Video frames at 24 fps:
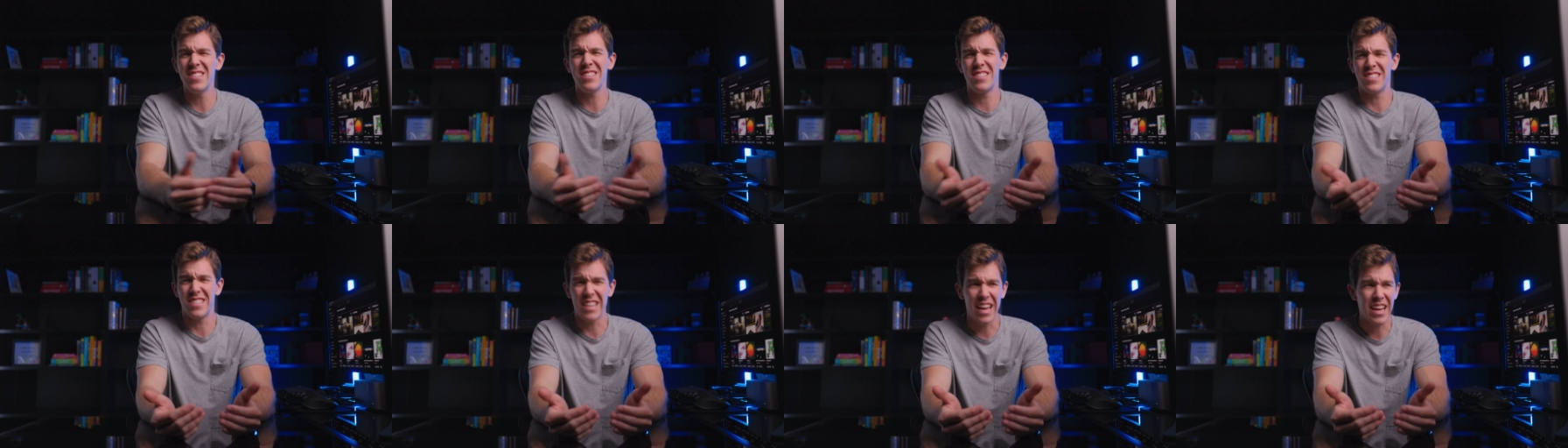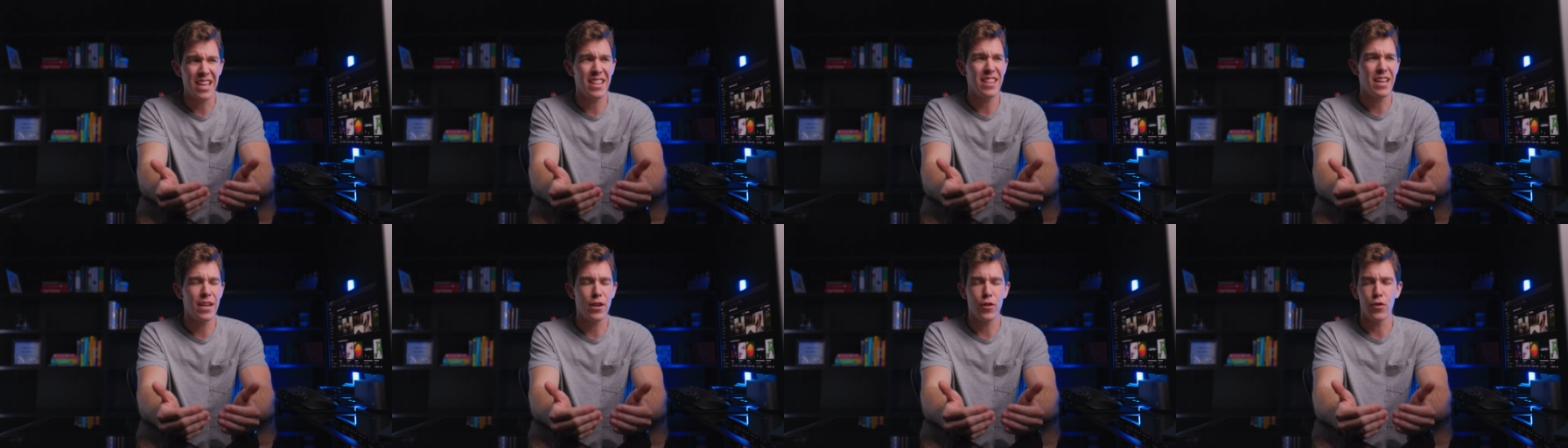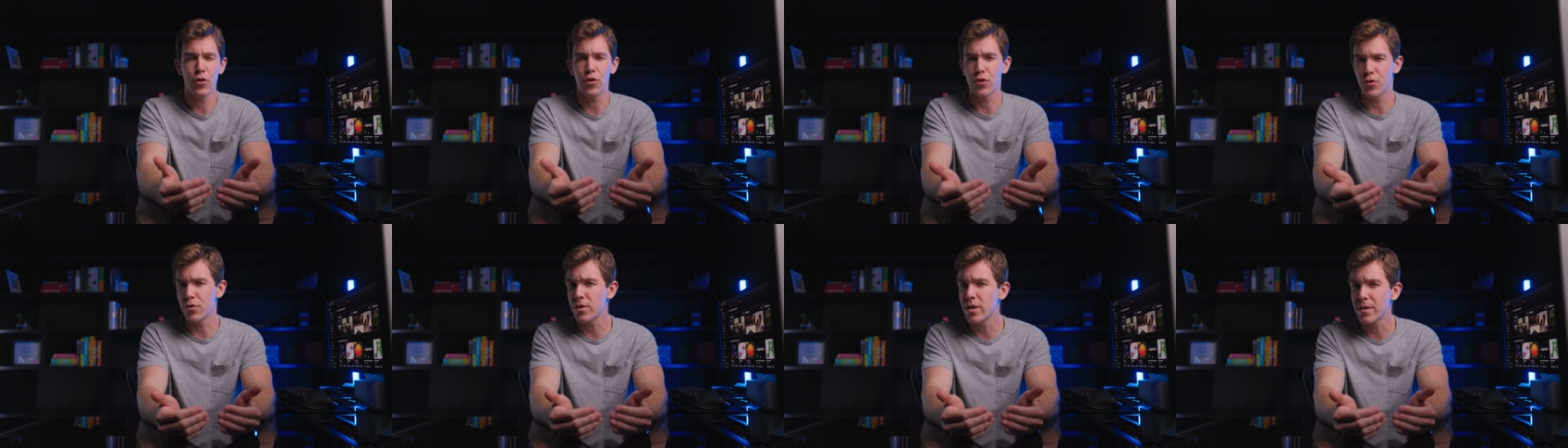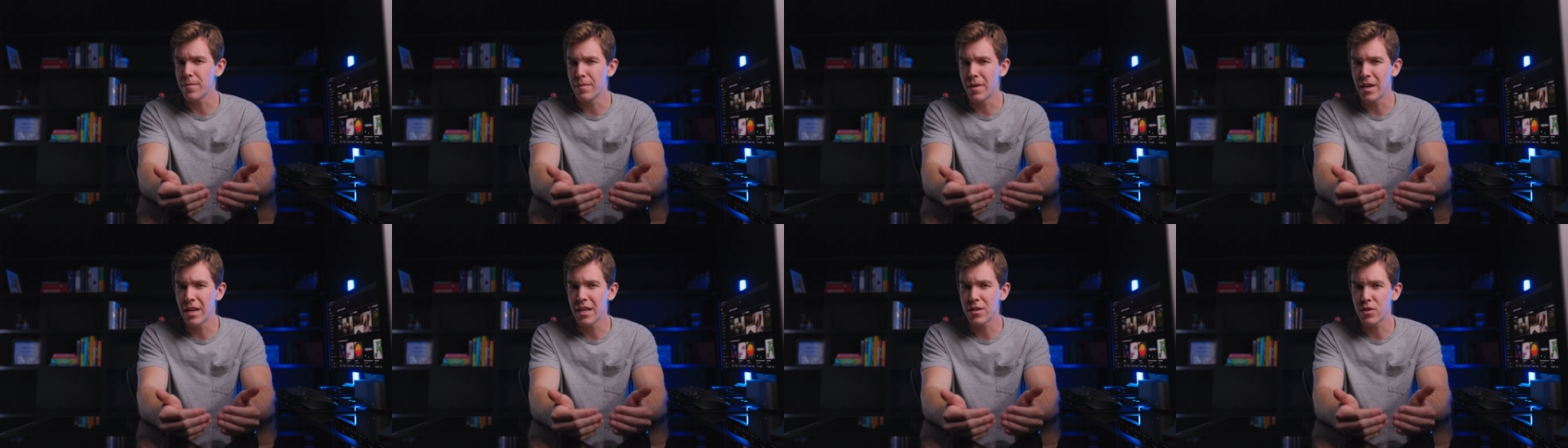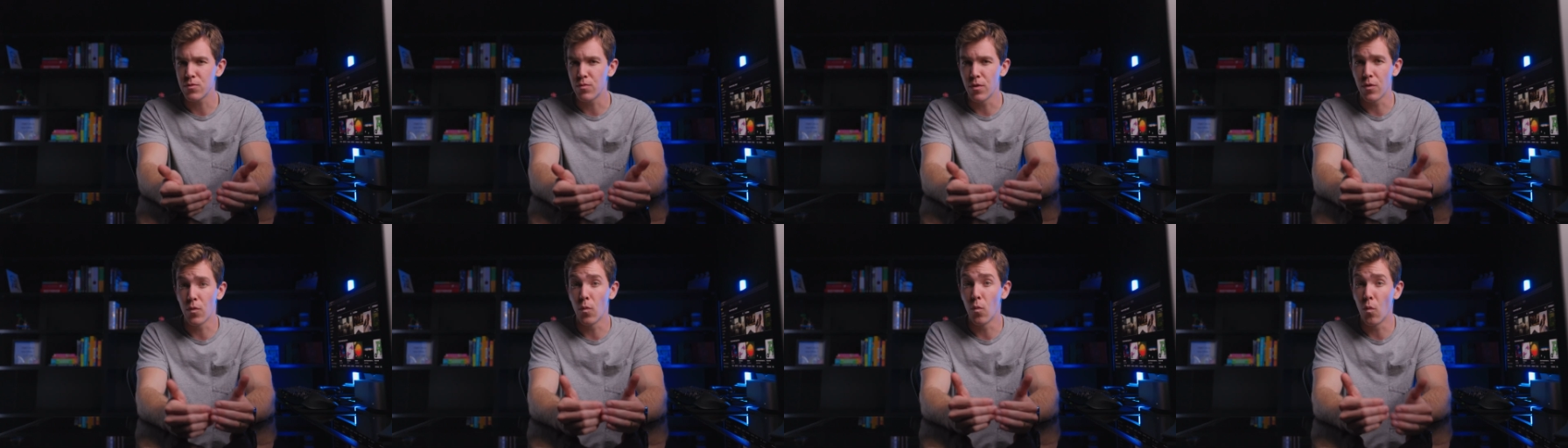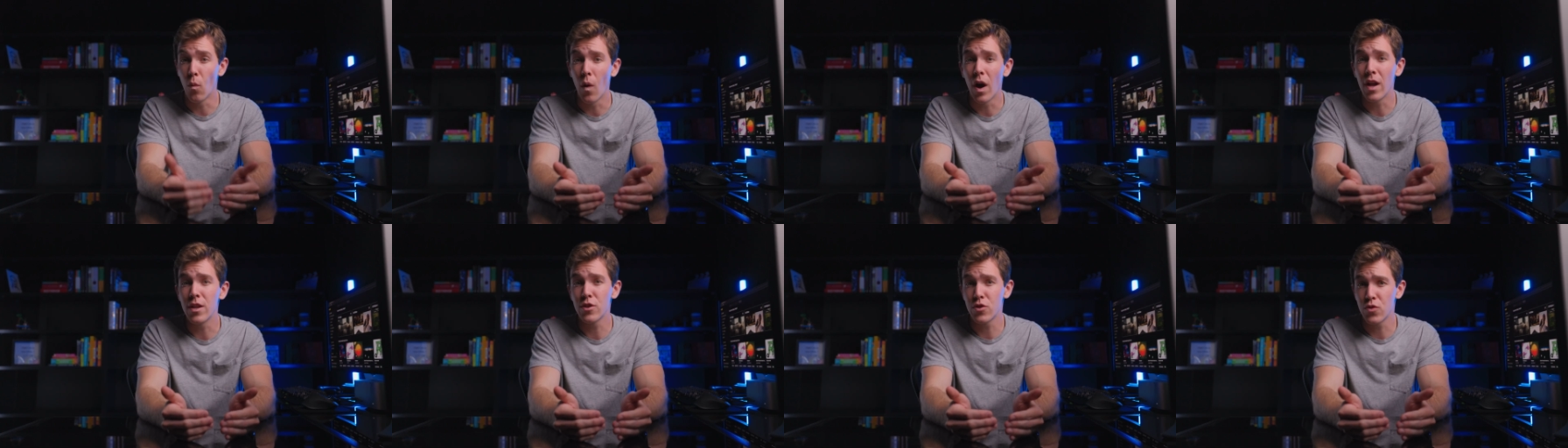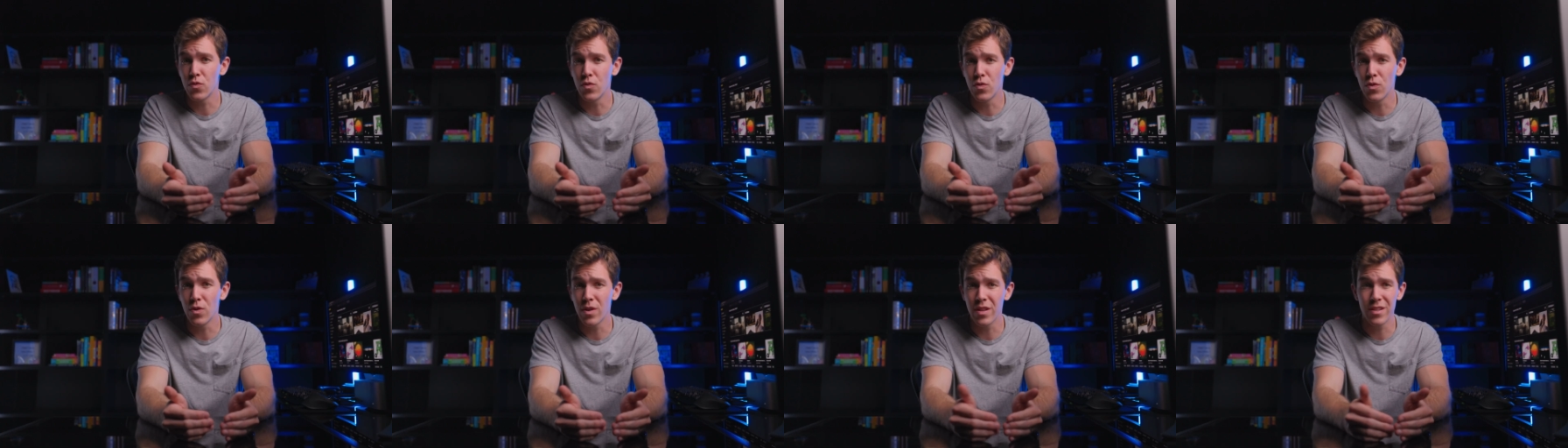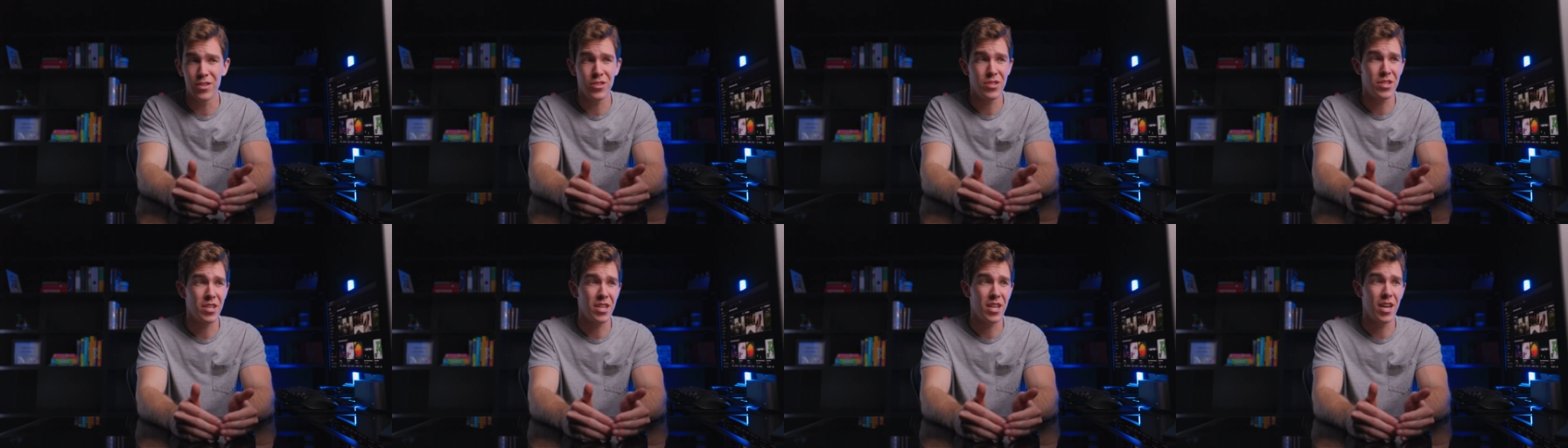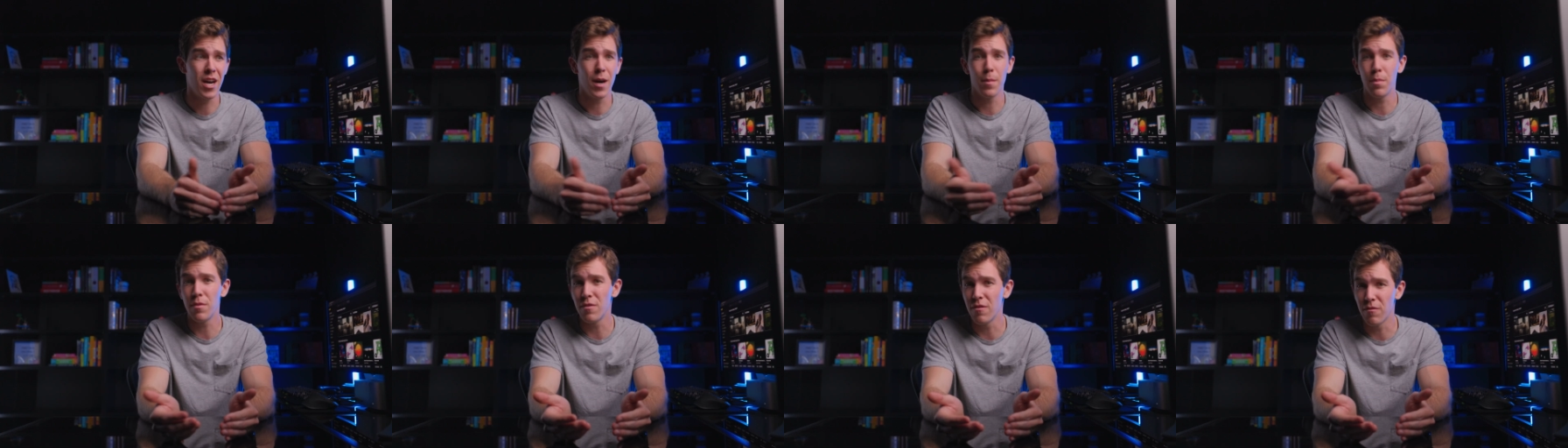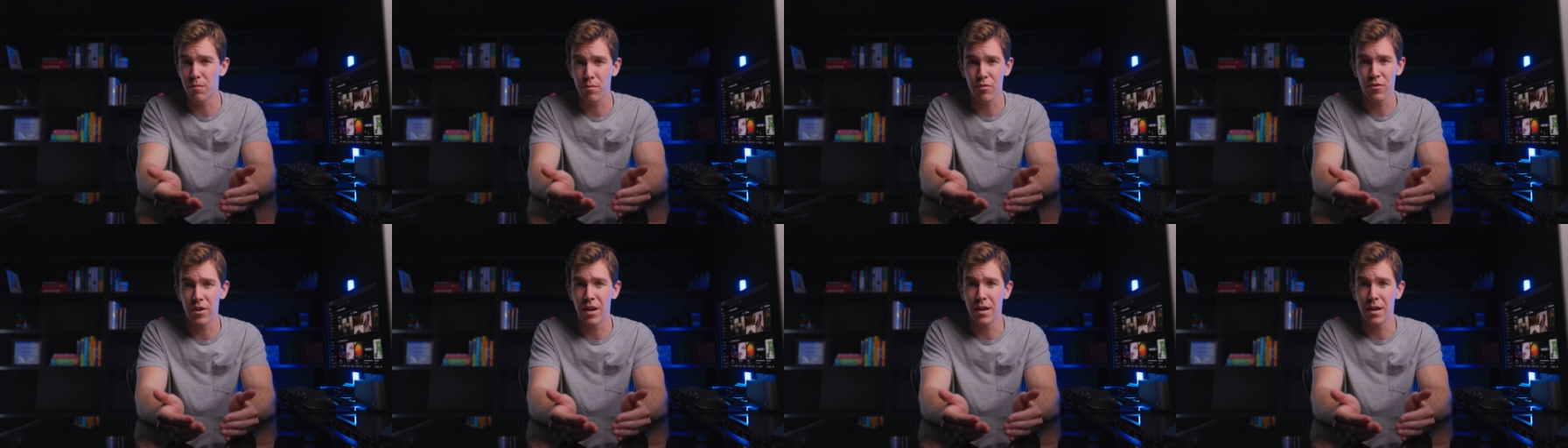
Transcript: It's insane that in 30 minutes with one tool and just a couple of